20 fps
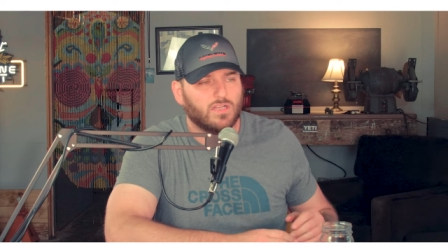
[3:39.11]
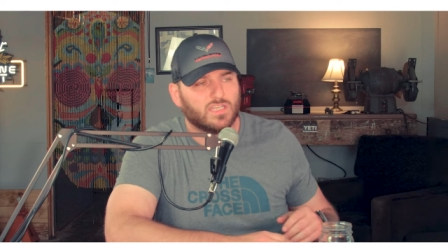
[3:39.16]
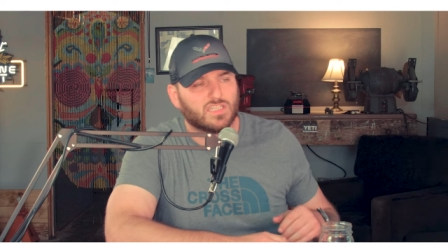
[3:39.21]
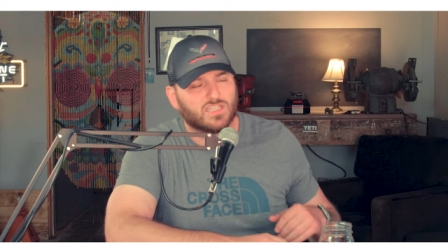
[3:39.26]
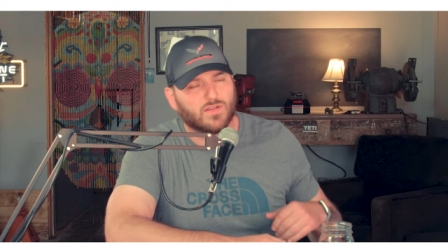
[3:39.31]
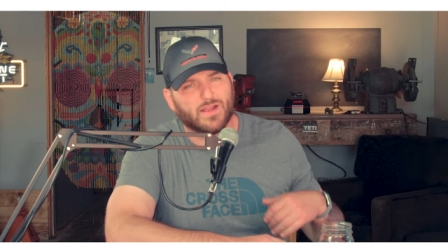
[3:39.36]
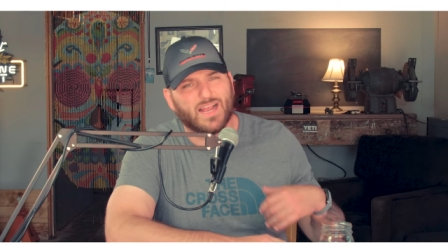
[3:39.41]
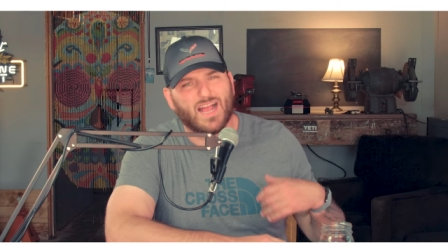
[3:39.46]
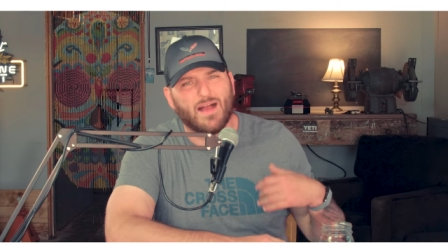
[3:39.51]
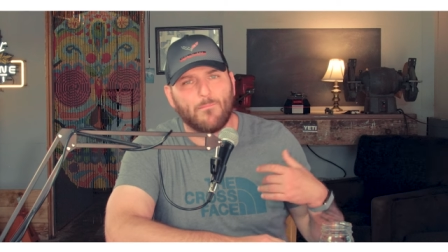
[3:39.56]

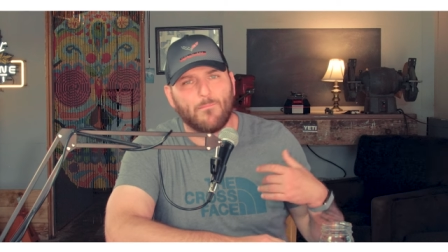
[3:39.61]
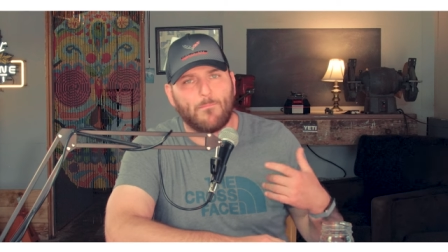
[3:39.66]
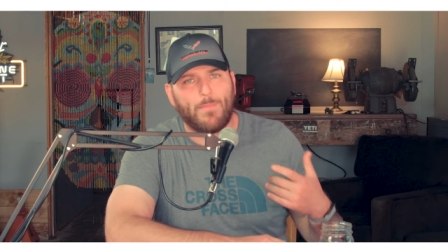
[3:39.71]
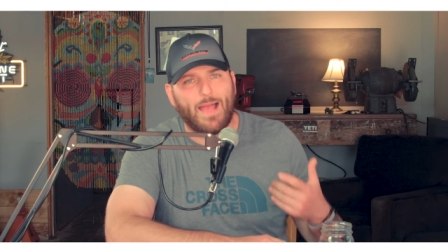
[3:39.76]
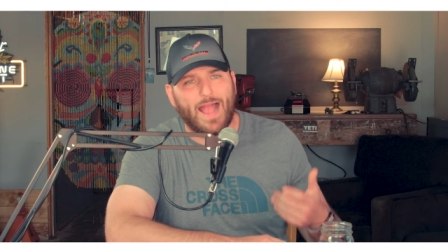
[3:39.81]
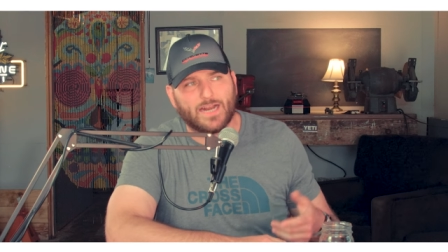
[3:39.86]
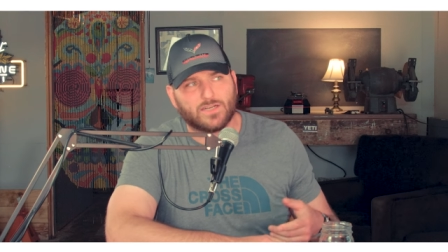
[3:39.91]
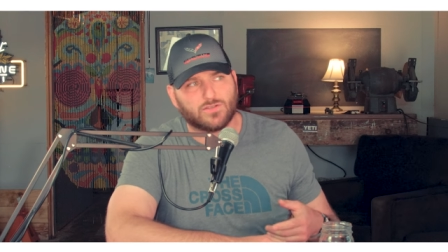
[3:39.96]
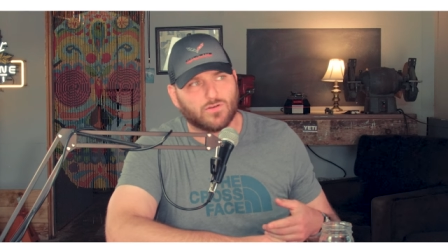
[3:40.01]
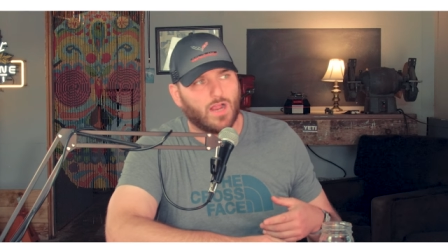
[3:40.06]
So I got
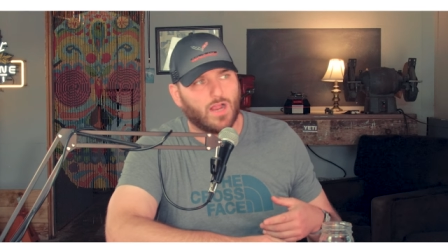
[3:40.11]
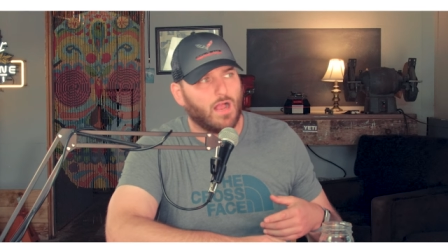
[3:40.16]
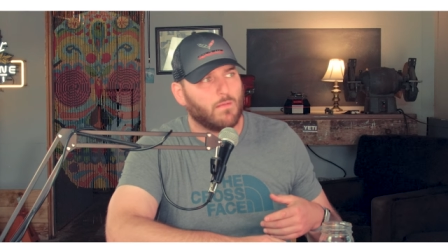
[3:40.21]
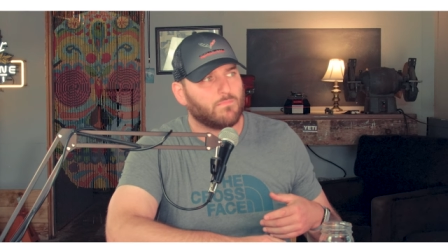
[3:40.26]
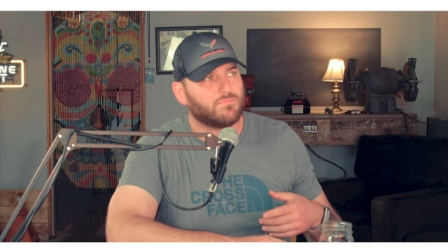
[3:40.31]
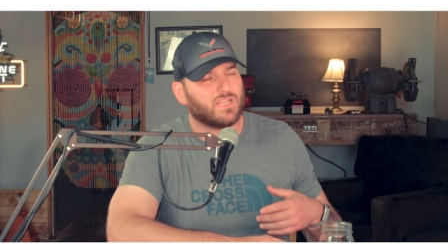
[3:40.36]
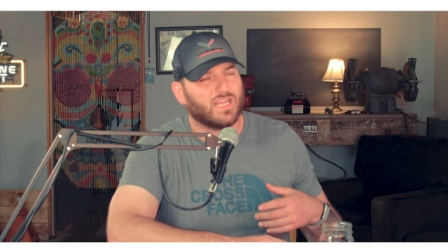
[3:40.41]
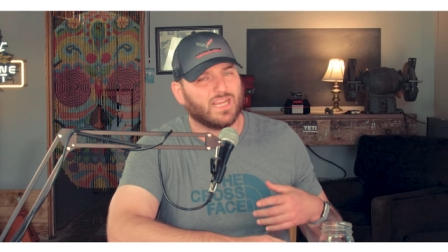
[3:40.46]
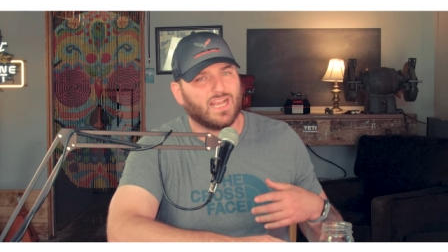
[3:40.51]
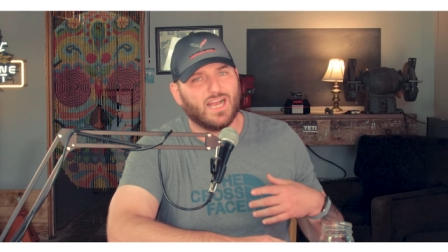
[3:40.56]

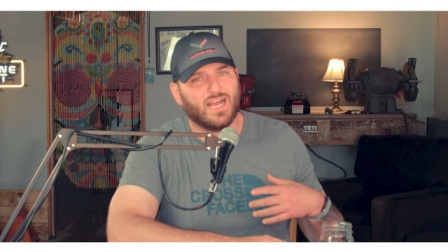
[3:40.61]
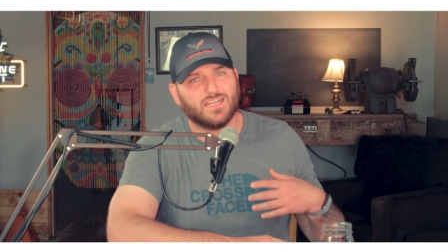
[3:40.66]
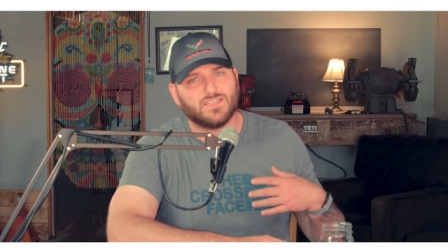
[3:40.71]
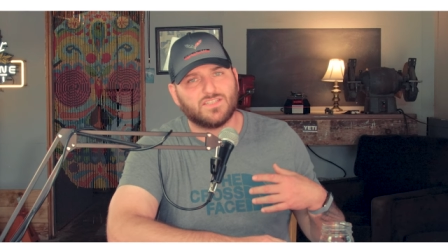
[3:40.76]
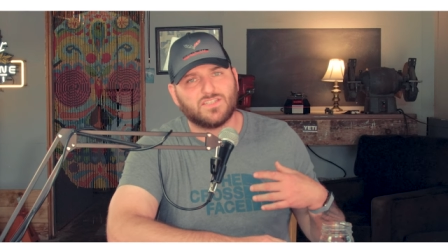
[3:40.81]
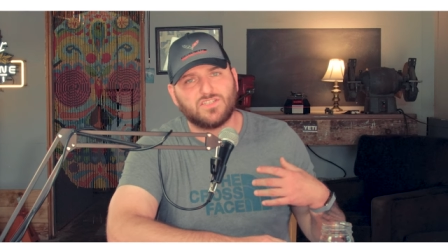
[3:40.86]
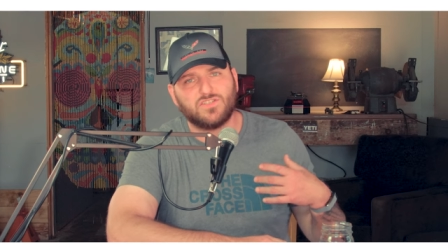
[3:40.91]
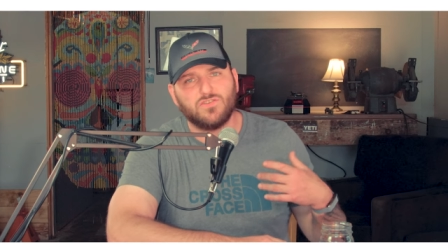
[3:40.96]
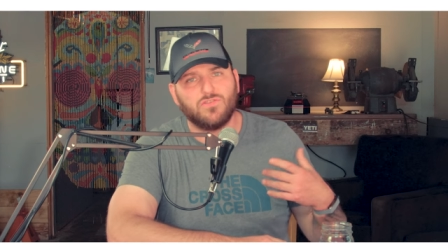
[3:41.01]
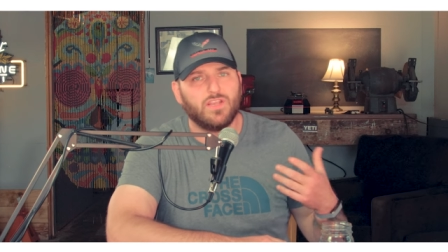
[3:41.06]
backdrops, I
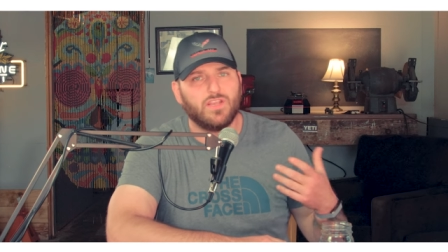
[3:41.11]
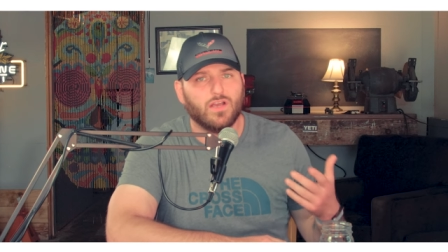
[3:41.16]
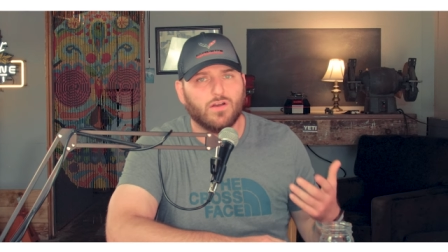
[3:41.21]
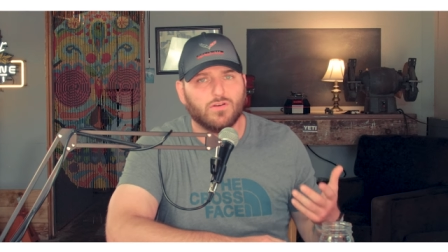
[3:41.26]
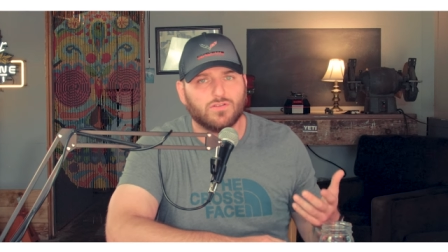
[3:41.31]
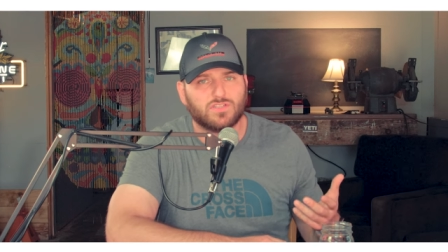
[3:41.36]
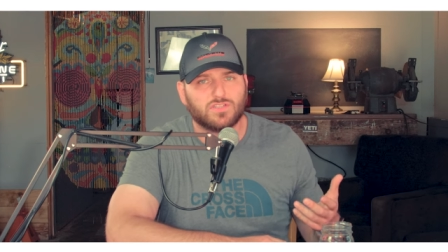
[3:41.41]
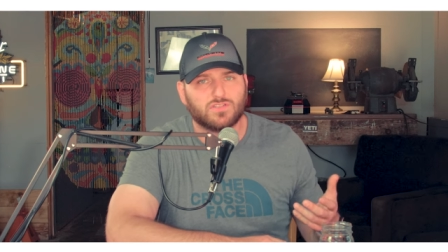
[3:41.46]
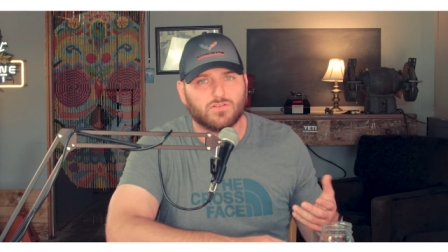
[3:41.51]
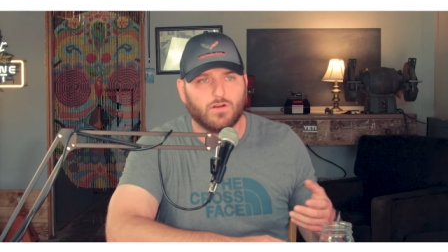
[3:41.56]
got
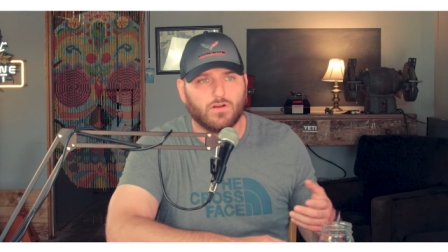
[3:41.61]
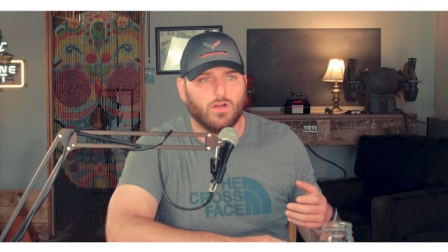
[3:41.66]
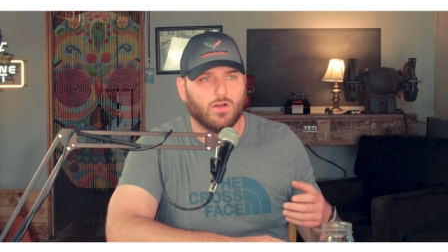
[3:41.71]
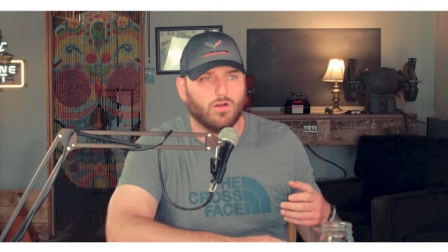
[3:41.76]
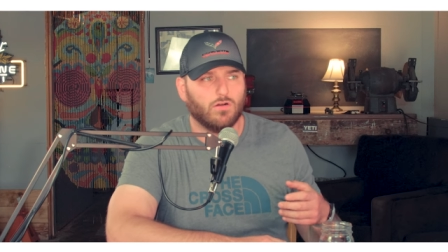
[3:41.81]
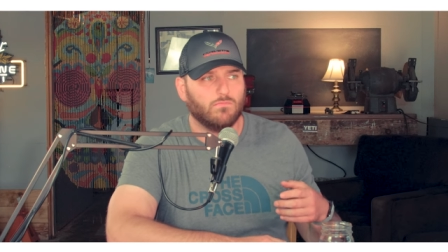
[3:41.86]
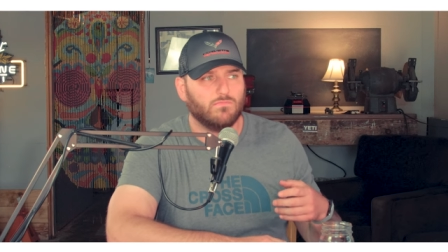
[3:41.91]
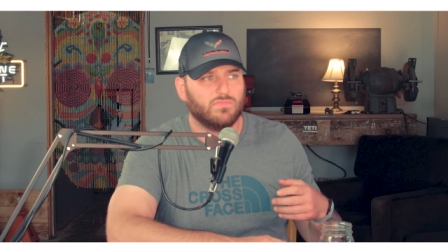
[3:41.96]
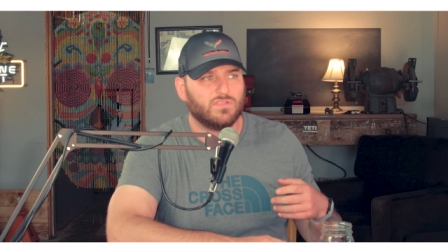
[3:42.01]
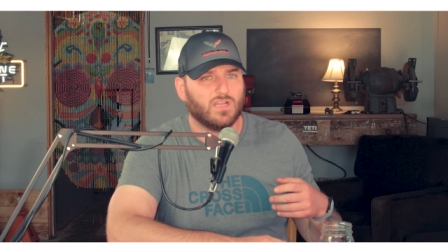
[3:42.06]
studio
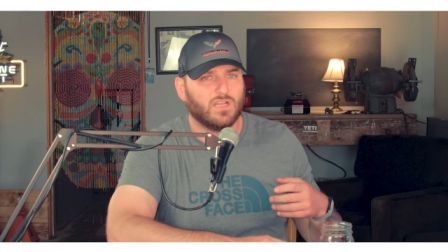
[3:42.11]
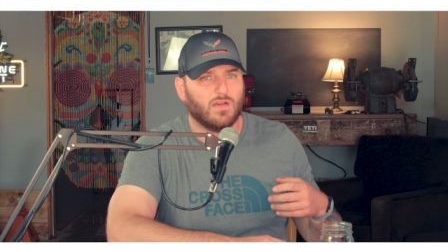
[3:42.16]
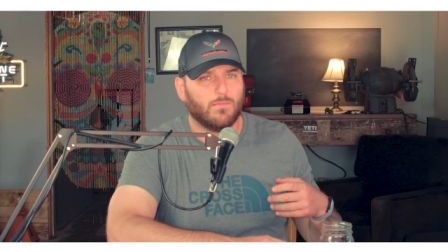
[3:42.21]
strobes,